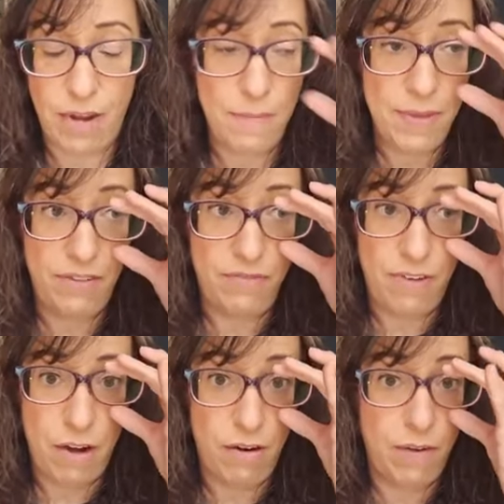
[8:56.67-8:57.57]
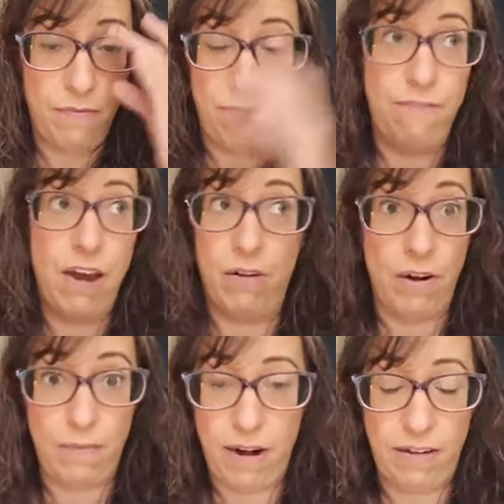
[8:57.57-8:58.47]
I mean, very,
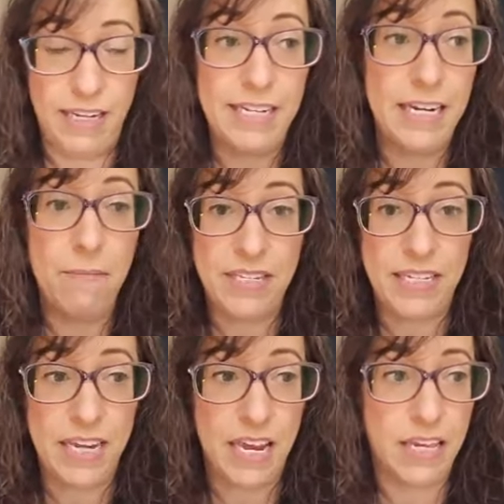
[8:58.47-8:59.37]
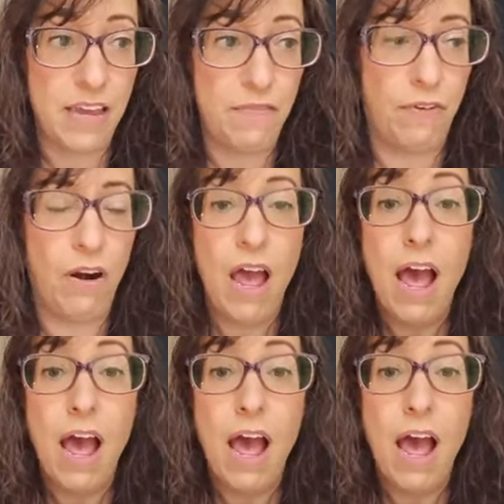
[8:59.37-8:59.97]
very rarely did I miss a day of kefir.